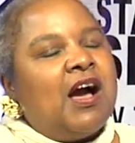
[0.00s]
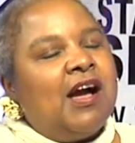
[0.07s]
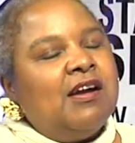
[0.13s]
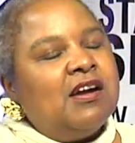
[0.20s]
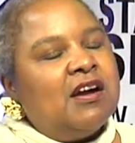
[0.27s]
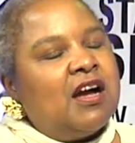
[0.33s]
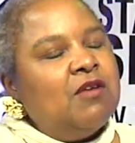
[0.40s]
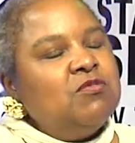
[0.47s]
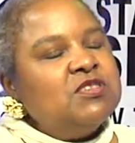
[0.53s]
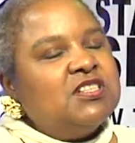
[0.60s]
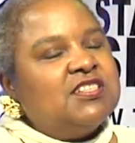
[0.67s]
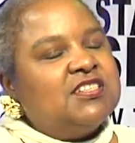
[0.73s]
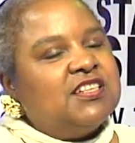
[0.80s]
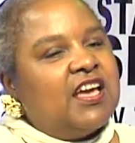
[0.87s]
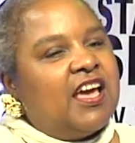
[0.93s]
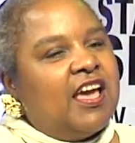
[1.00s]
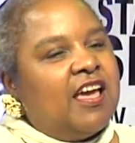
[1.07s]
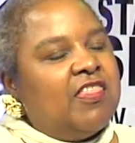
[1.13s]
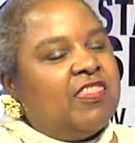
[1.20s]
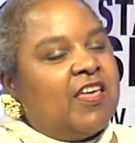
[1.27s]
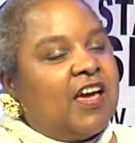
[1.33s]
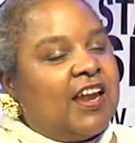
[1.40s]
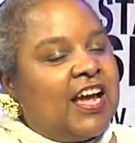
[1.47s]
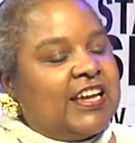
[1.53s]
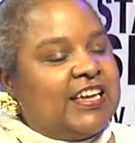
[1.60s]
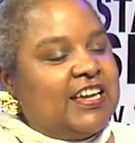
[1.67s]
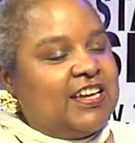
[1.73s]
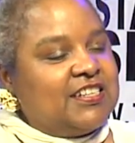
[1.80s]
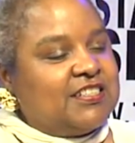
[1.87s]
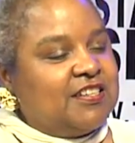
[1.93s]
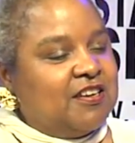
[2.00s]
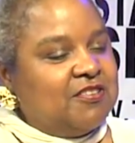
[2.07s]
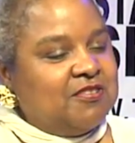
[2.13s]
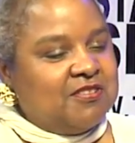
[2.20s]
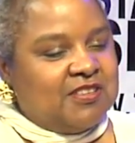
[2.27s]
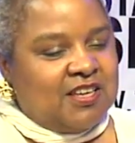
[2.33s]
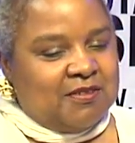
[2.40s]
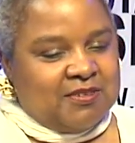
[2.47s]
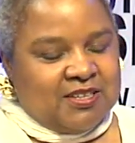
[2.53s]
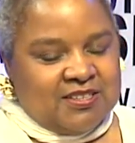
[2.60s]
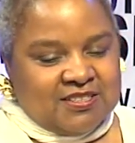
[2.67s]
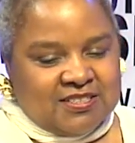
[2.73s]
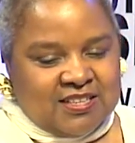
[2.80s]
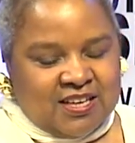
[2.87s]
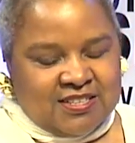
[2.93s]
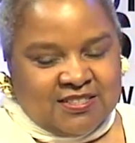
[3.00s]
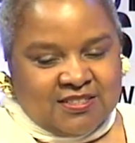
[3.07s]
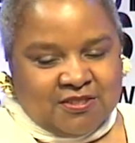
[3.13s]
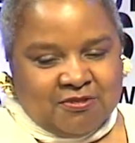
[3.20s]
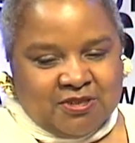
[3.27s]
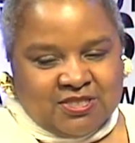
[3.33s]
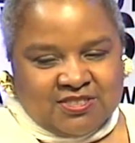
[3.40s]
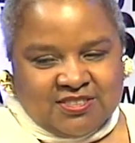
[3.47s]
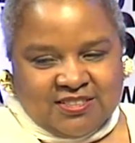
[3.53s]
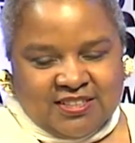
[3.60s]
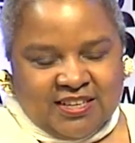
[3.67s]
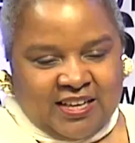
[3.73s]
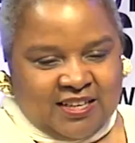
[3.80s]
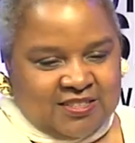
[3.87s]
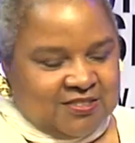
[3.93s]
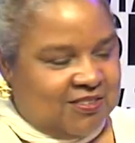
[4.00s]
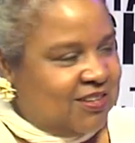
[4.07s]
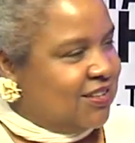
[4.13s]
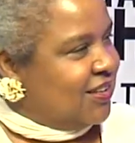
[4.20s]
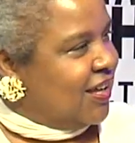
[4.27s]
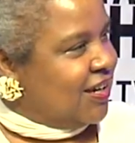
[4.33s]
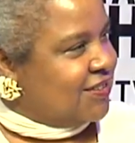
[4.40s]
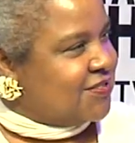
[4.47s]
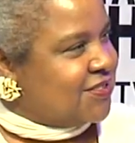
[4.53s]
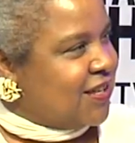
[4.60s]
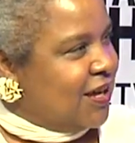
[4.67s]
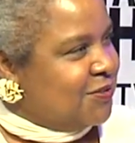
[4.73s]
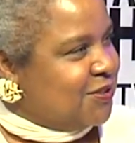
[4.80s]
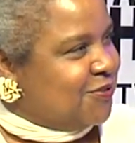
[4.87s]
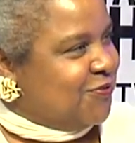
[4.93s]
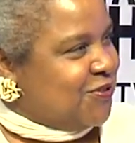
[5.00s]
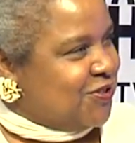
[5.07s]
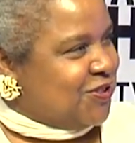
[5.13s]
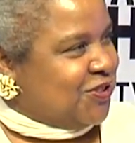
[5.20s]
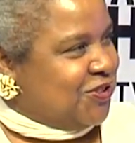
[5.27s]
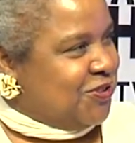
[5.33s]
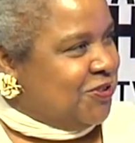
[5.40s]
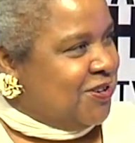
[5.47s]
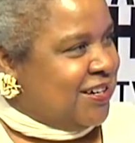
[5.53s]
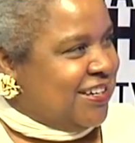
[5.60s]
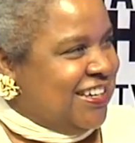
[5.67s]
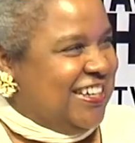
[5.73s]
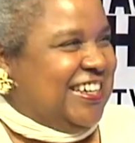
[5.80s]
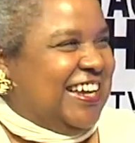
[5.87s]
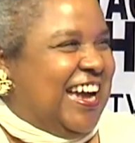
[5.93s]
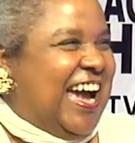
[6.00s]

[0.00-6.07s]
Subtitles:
I would say that I can't tell you that because that's the question they ask on a lot of sites for security.